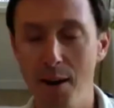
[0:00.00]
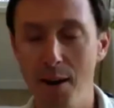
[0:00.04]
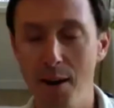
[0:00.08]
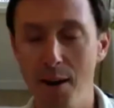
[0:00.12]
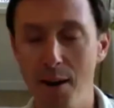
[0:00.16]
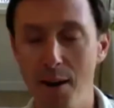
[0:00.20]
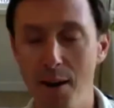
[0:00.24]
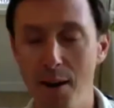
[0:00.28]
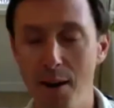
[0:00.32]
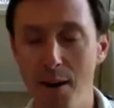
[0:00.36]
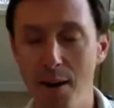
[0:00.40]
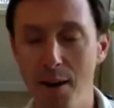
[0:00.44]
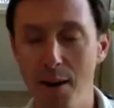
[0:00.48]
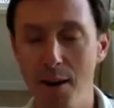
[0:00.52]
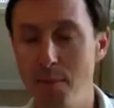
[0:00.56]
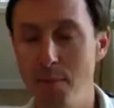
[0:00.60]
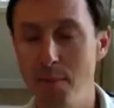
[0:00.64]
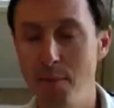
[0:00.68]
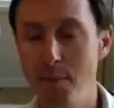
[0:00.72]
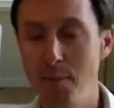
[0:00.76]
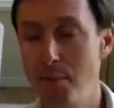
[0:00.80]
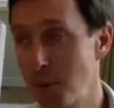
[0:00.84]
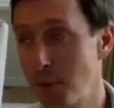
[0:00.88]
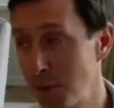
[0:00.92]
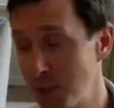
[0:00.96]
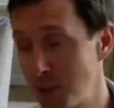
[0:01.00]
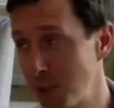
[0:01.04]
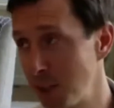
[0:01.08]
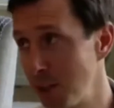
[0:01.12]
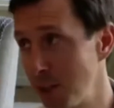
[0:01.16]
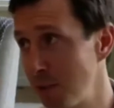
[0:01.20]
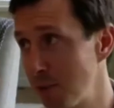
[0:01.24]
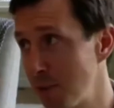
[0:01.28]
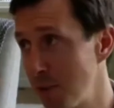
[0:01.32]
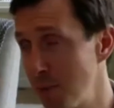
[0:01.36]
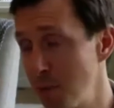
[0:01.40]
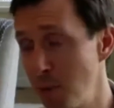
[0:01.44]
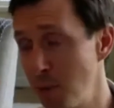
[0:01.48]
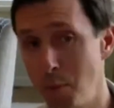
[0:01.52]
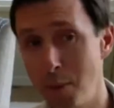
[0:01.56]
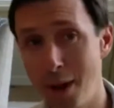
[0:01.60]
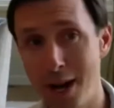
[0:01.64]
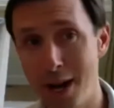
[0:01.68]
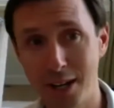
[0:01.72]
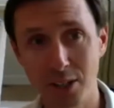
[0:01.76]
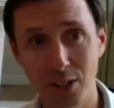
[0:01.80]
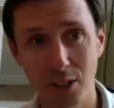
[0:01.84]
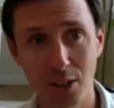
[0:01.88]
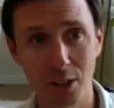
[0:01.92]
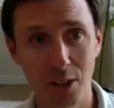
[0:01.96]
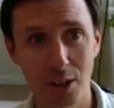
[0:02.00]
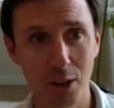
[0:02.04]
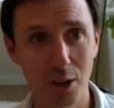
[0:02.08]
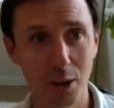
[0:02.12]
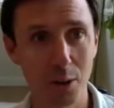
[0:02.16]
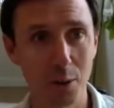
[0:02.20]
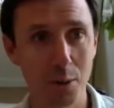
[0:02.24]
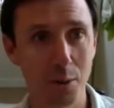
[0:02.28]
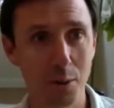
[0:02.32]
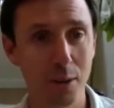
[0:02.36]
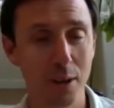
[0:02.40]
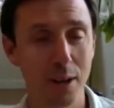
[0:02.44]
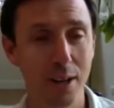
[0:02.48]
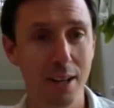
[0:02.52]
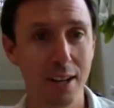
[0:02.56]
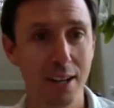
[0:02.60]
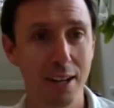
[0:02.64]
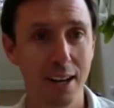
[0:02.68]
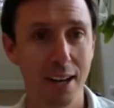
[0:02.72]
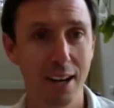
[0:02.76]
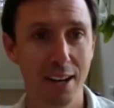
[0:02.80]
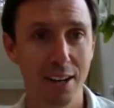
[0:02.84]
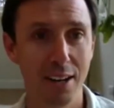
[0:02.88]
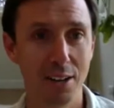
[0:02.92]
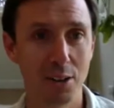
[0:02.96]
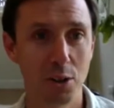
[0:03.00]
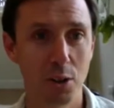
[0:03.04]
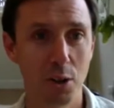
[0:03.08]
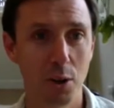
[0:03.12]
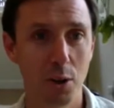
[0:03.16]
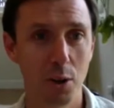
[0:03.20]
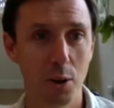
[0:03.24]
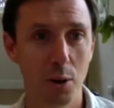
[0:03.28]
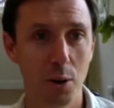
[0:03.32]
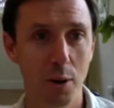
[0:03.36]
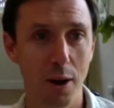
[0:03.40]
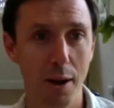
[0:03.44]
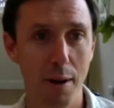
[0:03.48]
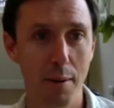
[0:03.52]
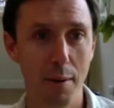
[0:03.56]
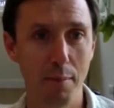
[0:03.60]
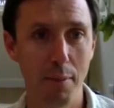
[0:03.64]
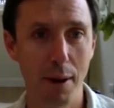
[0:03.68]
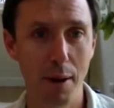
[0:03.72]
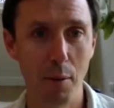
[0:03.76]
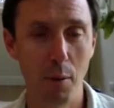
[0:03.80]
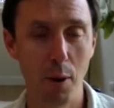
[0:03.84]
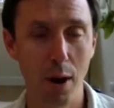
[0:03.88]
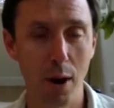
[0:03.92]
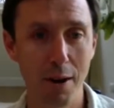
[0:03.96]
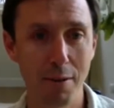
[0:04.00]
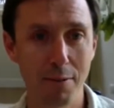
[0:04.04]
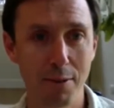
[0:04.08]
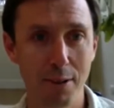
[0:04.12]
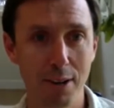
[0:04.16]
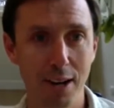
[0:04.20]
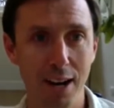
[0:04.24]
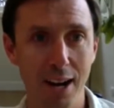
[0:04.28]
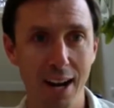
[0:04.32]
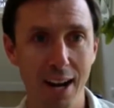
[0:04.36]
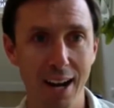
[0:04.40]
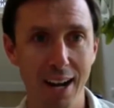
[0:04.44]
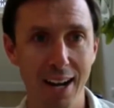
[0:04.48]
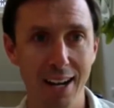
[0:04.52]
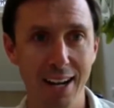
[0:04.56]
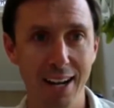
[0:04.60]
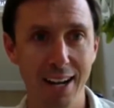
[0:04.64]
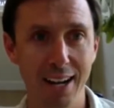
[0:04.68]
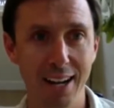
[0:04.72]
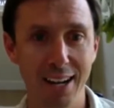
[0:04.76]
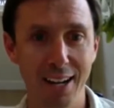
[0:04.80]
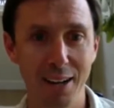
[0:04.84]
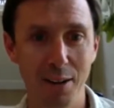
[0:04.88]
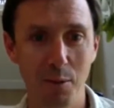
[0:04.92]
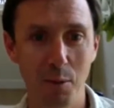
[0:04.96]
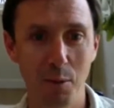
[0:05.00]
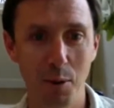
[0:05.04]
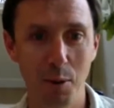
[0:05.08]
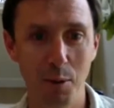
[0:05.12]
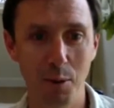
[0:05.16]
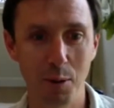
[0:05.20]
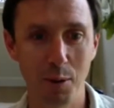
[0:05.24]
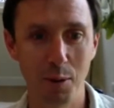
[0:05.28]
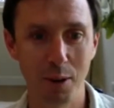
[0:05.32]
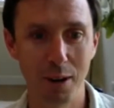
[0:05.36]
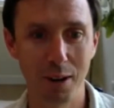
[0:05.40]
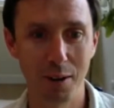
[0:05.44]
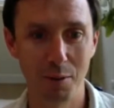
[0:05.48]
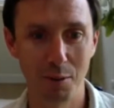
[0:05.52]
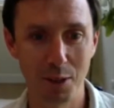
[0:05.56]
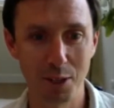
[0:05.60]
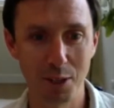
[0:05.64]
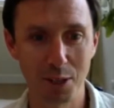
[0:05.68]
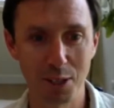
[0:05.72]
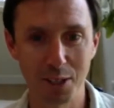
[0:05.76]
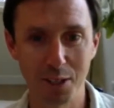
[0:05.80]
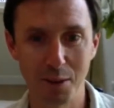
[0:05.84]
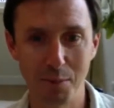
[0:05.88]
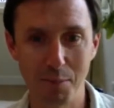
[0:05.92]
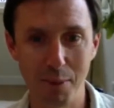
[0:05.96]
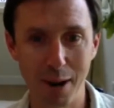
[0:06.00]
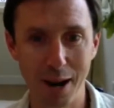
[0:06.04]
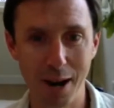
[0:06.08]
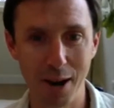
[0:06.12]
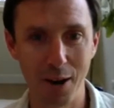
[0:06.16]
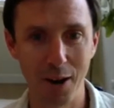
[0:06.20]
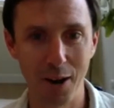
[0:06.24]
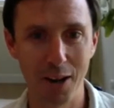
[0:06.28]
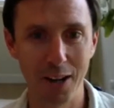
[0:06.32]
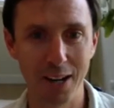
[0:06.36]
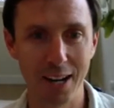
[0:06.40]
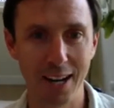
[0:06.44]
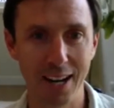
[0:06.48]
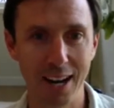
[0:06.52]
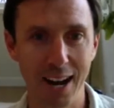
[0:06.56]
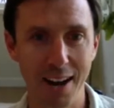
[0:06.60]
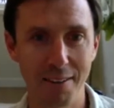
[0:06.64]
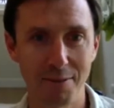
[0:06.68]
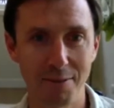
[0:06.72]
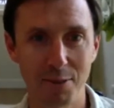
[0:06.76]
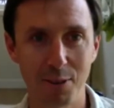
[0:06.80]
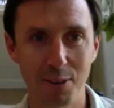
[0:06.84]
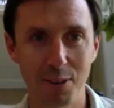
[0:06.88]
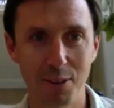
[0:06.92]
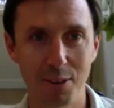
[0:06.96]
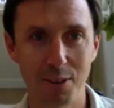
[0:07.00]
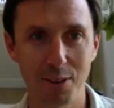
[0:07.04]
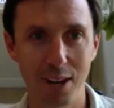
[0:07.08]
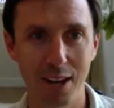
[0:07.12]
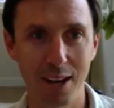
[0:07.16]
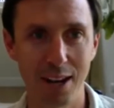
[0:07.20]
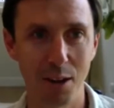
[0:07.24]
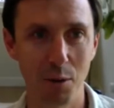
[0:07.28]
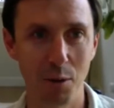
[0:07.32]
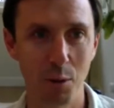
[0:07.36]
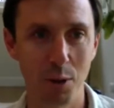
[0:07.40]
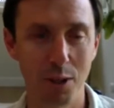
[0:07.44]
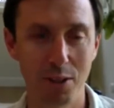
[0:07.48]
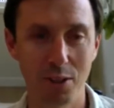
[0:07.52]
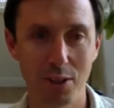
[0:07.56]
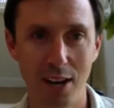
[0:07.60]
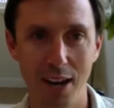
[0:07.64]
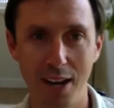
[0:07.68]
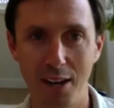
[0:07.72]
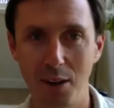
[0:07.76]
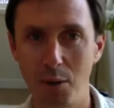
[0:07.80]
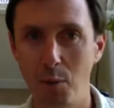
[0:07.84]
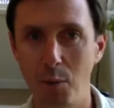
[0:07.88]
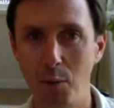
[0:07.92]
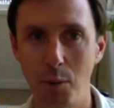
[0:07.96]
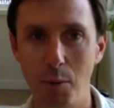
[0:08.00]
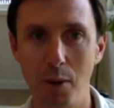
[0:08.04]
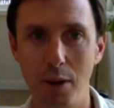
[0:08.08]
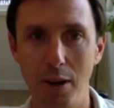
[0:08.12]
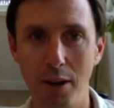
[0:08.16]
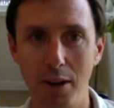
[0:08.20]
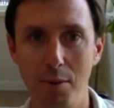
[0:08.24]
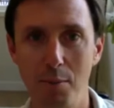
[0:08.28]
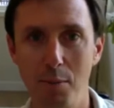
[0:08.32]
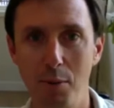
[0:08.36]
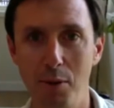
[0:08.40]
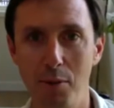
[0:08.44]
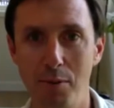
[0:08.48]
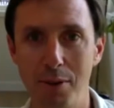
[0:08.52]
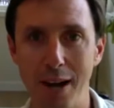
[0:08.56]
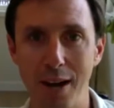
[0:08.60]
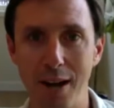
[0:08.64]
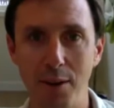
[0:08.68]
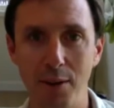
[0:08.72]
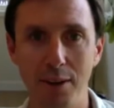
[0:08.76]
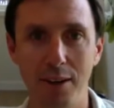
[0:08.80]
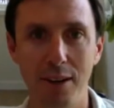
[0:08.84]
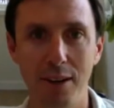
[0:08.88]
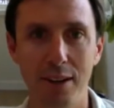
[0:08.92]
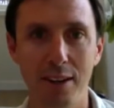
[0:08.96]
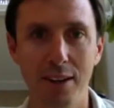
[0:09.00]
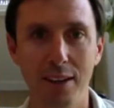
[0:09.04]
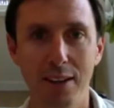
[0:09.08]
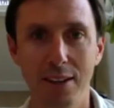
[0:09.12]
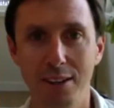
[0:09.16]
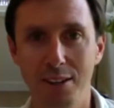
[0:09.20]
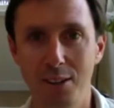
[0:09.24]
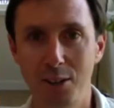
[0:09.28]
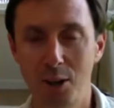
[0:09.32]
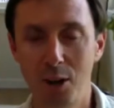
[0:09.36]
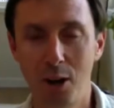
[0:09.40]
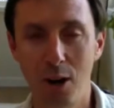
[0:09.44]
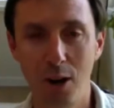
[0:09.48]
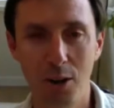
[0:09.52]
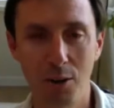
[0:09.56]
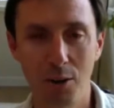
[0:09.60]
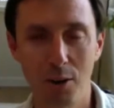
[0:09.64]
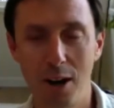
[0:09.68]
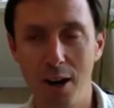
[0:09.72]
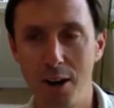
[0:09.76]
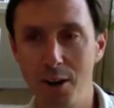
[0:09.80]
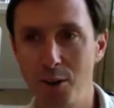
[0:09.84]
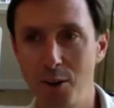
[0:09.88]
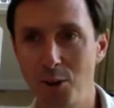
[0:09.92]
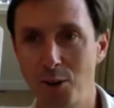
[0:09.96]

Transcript: I'm originally from New Mexico, so my wife and I, we were recently married, and after the sale, we decided we wanted to move out to Colorado.